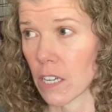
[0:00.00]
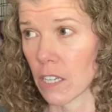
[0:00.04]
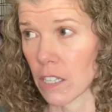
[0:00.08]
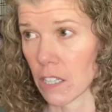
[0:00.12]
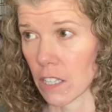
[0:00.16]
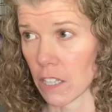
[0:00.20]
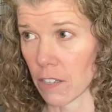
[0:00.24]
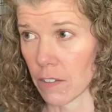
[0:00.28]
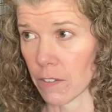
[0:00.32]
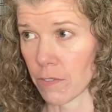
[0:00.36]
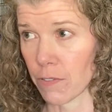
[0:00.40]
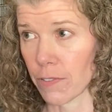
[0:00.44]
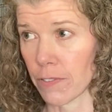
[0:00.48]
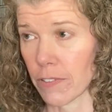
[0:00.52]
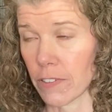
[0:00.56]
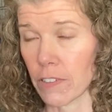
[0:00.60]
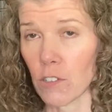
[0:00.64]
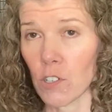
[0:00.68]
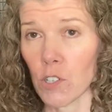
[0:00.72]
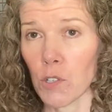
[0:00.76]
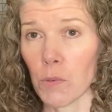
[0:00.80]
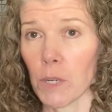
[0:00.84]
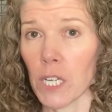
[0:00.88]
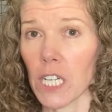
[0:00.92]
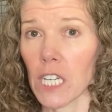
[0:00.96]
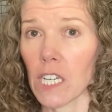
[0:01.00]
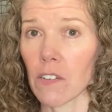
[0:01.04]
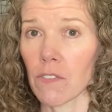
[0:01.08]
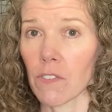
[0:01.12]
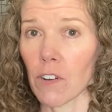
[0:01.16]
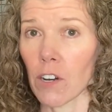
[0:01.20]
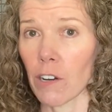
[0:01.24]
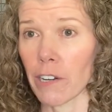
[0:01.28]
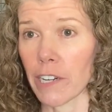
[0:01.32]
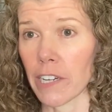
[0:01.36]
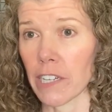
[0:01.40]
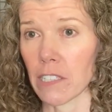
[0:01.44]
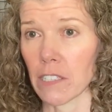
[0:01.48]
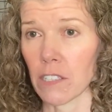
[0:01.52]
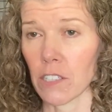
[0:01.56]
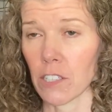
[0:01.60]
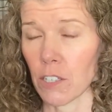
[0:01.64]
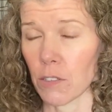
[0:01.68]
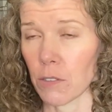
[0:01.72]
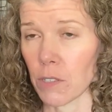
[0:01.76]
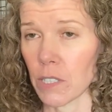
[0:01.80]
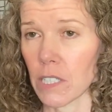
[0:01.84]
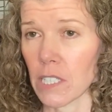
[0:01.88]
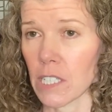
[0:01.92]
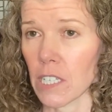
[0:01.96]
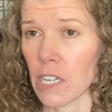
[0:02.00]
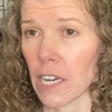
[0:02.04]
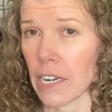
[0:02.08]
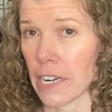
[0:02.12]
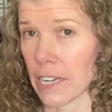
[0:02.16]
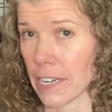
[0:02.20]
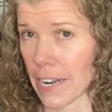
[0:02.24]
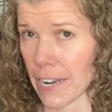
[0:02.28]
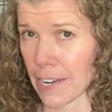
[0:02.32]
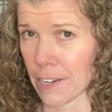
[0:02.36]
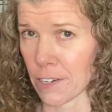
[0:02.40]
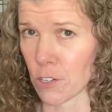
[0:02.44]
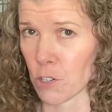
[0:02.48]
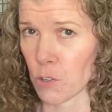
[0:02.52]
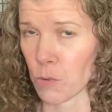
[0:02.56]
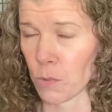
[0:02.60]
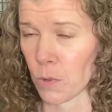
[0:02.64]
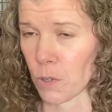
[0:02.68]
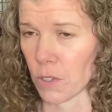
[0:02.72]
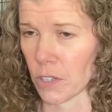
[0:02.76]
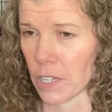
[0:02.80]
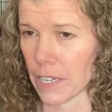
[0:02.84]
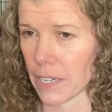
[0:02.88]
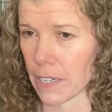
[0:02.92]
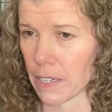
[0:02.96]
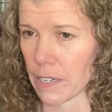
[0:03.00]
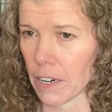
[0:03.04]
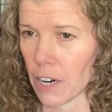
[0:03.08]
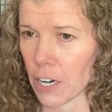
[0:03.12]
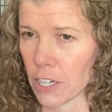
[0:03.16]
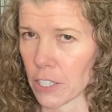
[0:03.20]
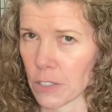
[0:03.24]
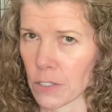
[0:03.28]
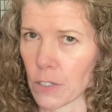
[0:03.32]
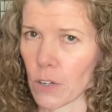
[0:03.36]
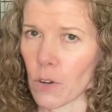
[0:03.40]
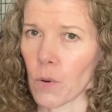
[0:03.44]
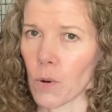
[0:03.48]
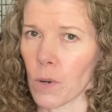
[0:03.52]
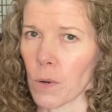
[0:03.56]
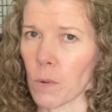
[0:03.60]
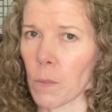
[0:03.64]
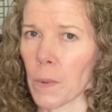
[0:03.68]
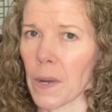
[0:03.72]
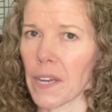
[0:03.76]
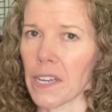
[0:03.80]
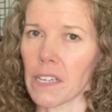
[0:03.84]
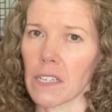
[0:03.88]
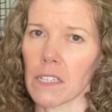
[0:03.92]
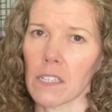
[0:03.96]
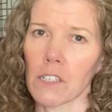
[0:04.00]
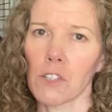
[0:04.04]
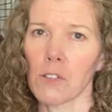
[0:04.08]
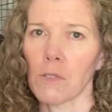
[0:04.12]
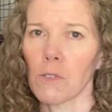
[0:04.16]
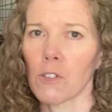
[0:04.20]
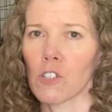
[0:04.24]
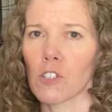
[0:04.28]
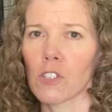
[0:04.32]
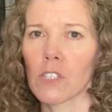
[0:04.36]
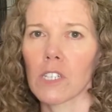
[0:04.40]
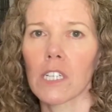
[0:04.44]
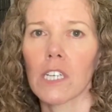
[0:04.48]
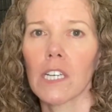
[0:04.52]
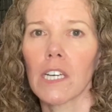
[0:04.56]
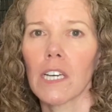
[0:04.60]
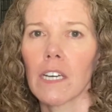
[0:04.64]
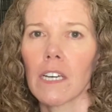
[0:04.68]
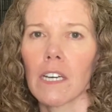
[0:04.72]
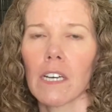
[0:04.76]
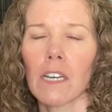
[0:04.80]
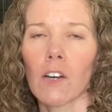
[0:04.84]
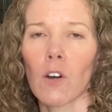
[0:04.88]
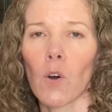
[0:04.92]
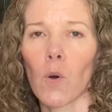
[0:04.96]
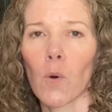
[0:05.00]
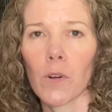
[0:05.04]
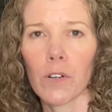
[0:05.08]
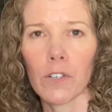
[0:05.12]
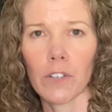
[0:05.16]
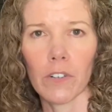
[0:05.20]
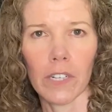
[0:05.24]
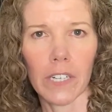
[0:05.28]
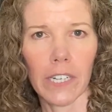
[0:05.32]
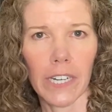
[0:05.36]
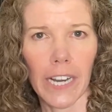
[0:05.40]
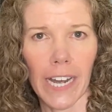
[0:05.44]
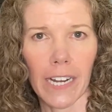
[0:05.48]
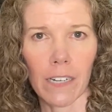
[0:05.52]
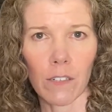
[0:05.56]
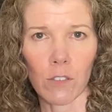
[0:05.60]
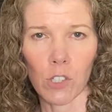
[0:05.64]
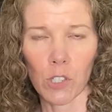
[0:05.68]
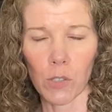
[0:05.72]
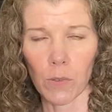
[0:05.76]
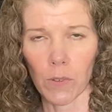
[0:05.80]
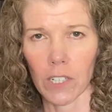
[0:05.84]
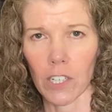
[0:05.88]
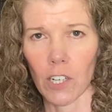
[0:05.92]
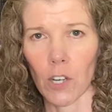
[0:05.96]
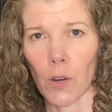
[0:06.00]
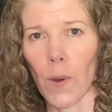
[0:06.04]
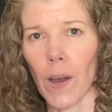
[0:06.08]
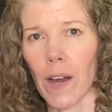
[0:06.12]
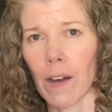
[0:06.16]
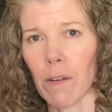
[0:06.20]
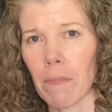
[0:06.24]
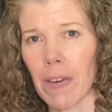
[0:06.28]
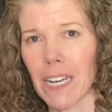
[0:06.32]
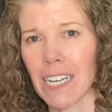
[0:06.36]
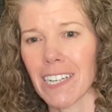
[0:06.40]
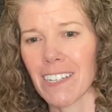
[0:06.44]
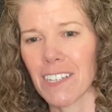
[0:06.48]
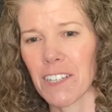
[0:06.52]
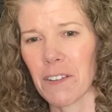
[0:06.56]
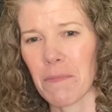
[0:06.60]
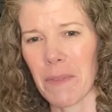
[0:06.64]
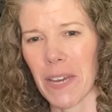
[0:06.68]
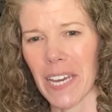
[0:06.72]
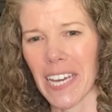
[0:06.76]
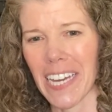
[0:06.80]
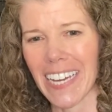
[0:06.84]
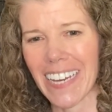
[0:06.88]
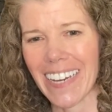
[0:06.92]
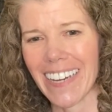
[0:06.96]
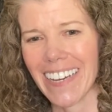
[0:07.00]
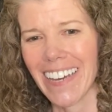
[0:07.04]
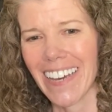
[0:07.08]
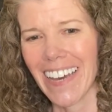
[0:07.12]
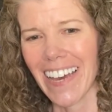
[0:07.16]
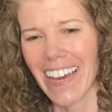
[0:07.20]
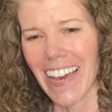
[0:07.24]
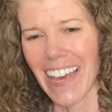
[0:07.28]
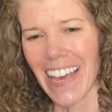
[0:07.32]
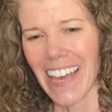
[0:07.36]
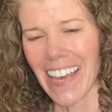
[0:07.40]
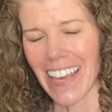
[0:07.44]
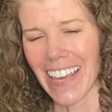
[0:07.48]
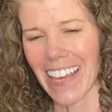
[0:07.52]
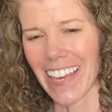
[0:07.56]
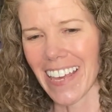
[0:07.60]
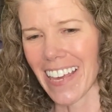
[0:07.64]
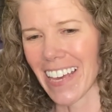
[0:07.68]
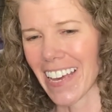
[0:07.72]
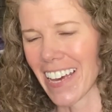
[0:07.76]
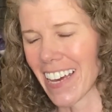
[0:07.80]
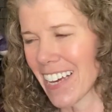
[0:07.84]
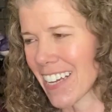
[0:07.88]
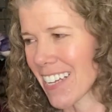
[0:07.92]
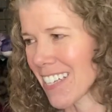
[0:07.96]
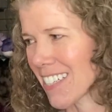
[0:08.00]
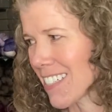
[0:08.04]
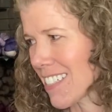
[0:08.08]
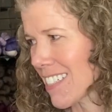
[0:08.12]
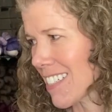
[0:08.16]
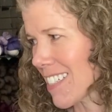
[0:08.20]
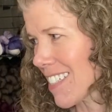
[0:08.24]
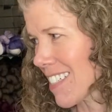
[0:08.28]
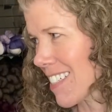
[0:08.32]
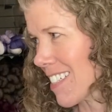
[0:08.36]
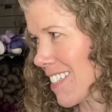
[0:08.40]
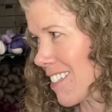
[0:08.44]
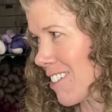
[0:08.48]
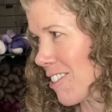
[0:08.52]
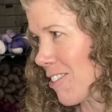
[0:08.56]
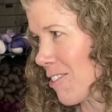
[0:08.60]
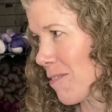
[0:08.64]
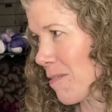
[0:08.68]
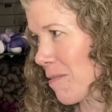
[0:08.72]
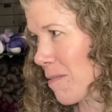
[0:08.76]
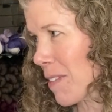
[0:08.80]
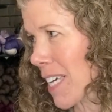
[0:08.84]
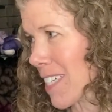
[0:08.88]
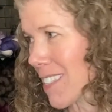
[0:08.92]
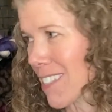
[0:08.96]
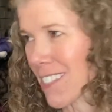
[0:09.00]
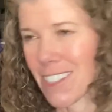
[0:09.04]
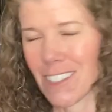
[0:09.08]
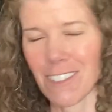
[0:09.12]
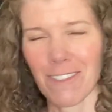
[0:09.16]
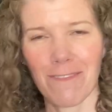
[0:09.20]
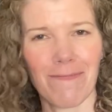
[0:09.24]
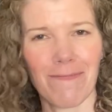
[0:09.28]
the first week of August, so it's not an actual like hardcore wait. You just order it now so I know how many to make. And yes,